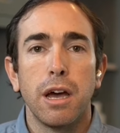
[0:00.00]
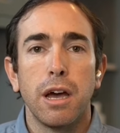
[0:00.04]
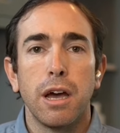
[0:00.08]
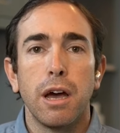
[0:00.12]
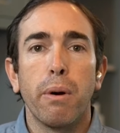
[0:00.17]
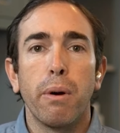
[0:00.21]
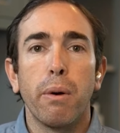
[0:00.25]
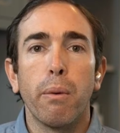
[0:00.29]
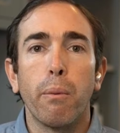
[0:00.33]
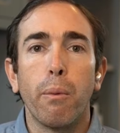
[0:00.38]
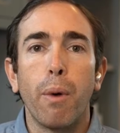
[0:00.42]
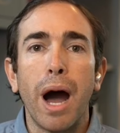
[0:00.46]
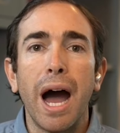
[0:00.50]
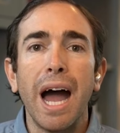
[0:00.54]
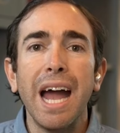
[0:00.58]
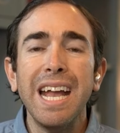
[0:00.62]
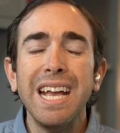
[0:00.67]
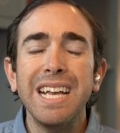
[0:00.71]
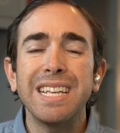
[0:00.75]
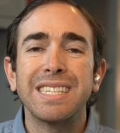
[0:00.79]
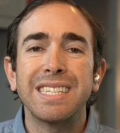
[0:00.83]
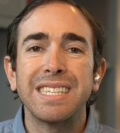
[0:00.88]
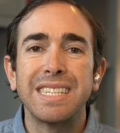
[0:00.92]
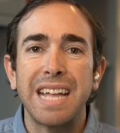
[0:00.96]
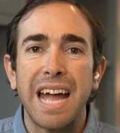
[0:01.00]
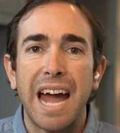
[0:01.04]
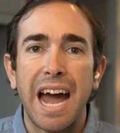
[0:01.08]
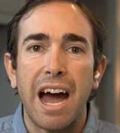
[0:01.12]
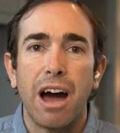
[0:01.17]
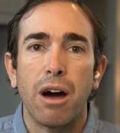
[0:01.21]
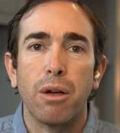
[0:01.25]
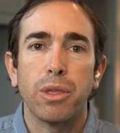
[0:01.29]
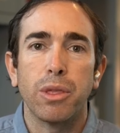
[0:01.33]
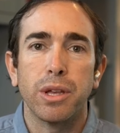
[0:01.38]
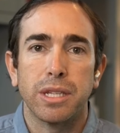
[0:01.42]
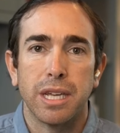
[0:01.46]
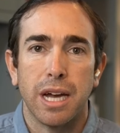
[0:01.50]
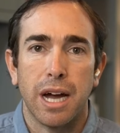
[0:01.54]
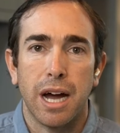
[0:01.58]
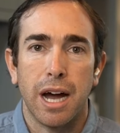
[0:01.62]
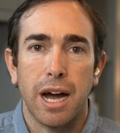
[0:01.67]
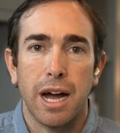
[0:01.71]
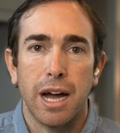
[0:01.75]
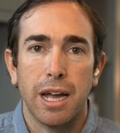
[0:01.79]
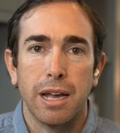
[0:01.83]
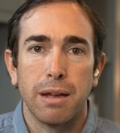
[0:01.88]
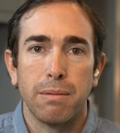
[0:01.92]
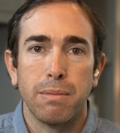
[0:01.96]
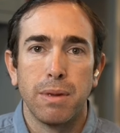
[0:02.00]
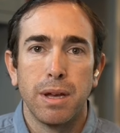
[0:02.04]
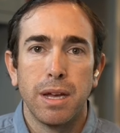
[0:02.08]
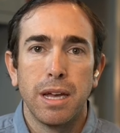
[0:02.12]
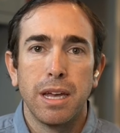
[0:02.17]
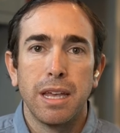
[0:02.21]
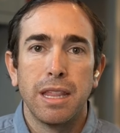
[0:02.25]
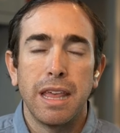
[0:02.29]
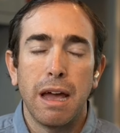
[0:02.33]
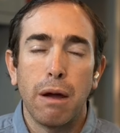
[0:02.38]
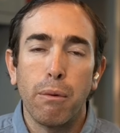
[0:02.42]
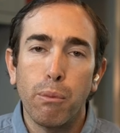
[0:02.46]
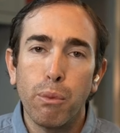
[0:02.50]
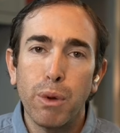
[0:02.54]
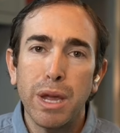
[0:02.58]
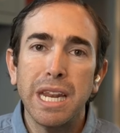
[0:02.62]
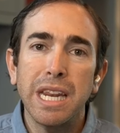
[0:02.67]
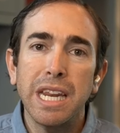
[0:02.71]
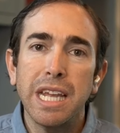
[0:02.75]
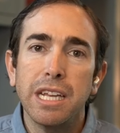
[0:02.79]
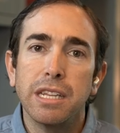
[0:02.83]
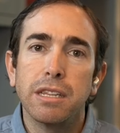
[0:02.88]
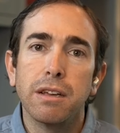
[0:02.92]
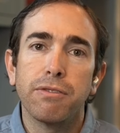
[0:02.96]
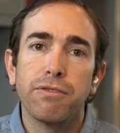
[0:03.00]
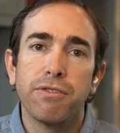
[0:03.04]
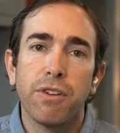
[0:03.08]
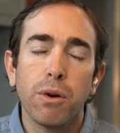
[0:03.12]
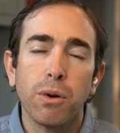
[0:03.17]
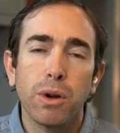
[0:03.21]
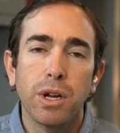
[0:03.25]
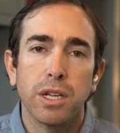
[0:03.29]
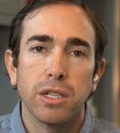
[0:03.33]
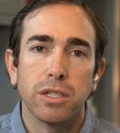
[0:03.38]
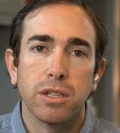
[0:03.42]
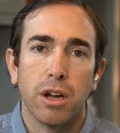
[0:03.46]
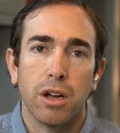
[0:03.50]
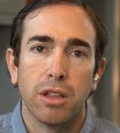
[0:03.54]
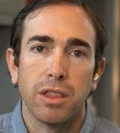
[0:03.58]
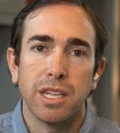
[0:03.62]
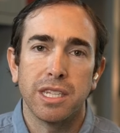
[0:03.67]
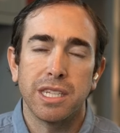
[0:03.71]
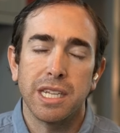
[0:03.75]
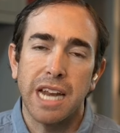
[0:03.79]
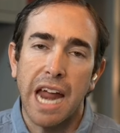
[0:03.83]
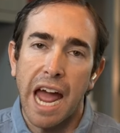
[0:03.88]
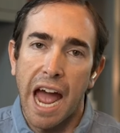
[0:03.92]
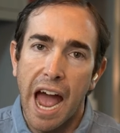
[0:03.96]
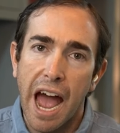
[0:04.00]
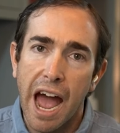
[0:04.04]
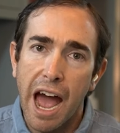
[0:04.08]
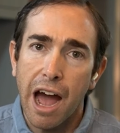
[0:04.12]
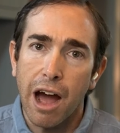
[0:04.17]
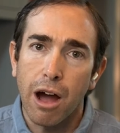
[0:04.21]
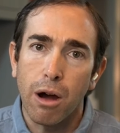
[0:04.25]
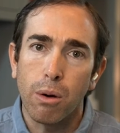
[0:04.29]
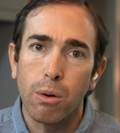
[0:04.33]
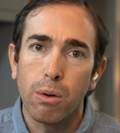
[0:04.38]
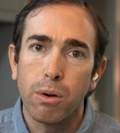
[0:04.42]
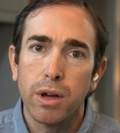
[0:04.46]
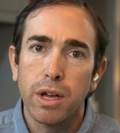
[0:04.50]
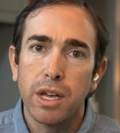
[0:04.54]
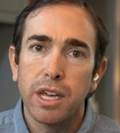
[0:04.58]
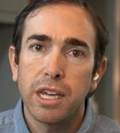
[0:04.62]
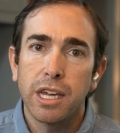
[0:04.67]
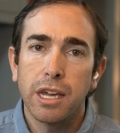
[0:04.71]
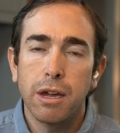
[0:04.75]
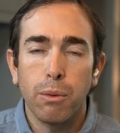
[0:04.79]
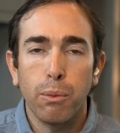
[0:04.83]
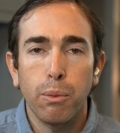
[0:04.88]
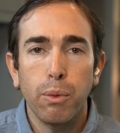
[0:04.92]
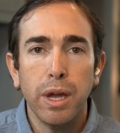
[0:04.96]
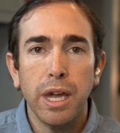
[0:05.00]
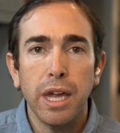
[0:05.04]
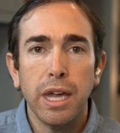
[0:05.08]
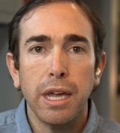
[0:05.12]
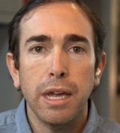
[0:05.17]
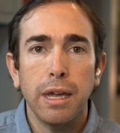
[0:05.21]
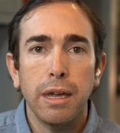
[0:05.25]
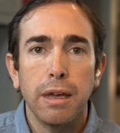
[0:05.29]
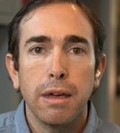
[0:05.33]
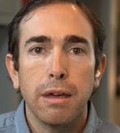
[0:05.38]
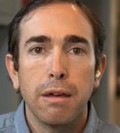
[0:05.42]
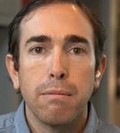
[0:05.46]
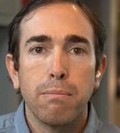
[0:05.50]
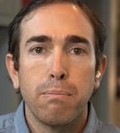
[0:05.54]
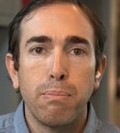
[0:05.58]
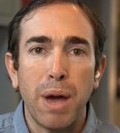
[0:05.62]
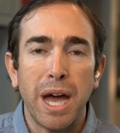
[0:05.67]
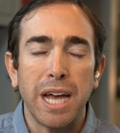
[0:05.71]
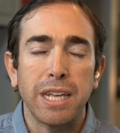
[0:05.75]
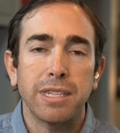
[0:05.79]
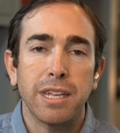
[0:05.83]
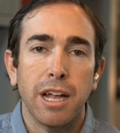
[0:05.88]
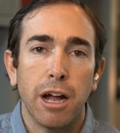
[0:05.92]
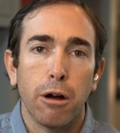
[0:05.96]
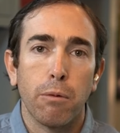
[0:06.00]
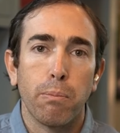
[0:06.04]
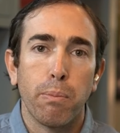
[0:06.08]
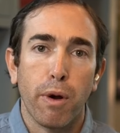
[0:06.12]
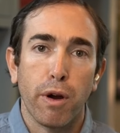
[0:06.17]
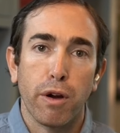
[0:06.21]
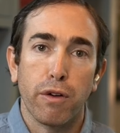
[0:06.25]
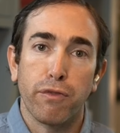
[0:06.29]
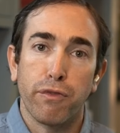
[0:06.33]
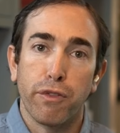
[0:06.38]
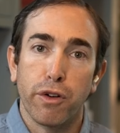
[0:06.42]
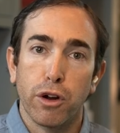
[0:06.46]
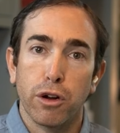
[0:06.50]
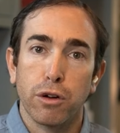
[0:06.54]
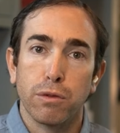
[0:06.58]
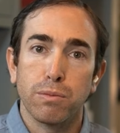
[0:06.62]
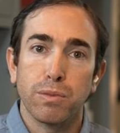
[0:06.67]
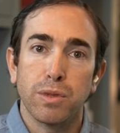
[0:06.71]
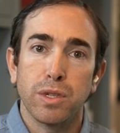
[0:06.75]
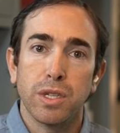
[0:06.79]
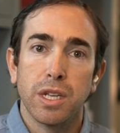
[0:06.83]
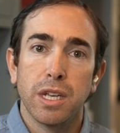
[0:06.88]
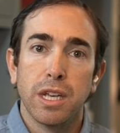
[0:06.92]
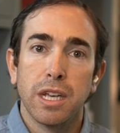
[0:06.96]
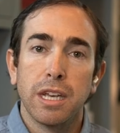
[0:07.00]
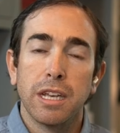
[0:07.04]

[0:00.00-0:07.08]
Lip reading: But why is now the time that we need to focus on this, and how can we best help our firms